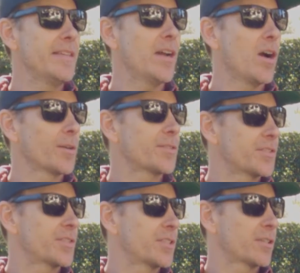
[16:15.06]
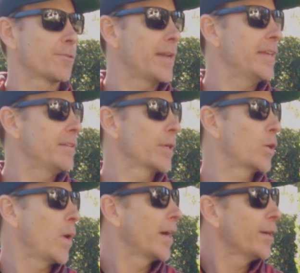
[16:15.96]
the arts credit
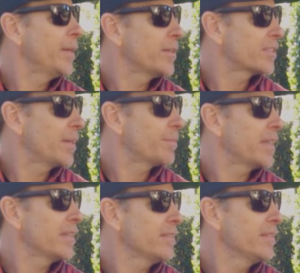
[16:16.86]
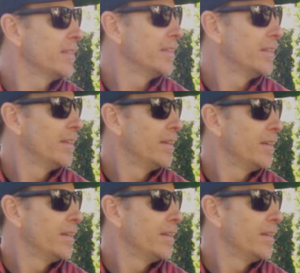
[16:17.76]
requirement or something. Oh, okay.